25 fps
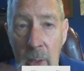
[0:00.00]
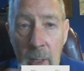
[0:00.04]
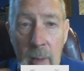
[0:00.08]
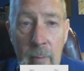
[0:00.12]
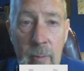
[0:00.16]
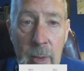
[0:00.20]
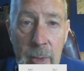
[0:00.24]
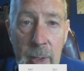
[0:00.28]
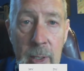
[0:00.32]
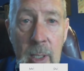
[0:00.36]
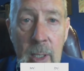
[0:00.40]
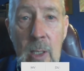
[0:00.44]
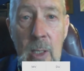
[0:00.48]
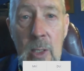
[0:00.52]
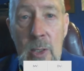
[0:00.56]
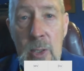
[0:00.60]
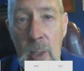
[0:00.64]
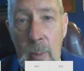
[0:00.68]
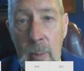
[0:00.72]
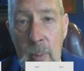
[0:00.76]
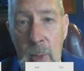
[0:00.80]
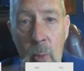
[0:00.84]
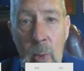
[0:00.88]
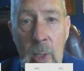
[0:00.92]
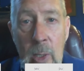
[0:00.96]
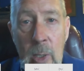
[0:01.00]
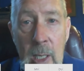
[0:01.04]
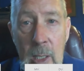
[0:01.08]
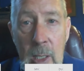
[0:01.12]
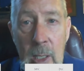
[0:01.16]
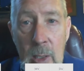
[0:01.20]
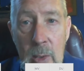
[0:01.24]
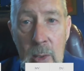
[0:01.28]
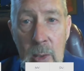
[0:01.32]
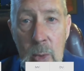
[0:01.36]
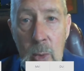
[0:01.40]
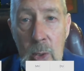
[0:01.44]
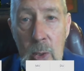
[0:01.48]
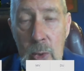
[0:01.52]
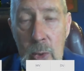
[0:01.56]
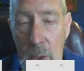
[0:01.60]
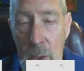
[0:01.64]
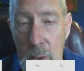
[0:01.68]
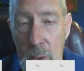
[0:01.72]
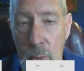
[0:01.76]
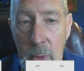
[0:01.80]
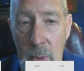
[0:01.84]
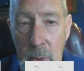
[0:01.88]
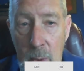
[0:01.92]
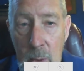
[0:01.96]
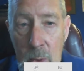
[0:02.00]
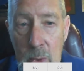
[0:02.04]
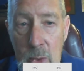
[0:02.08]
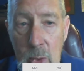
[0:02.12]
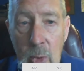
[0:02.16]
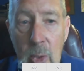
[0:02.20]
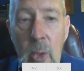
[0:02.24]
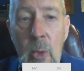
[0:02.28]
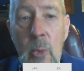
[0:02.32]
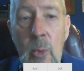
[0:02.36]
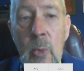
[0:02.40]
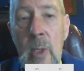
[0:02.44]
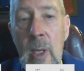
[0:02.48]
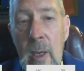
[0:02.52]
everything else. I mean, we can't do it just with those alone. We